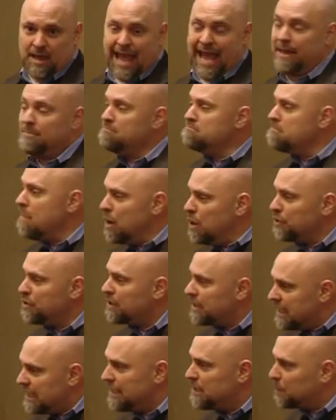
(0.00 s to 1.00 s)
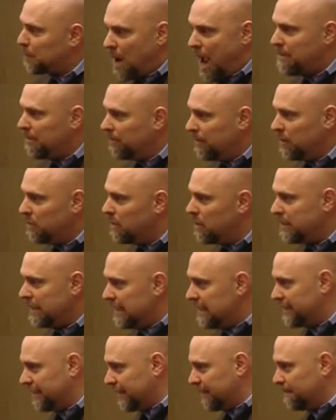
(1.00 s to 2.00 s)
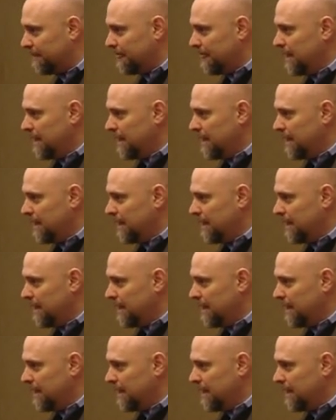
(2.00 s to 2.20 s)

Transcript: And most kids probably won't either.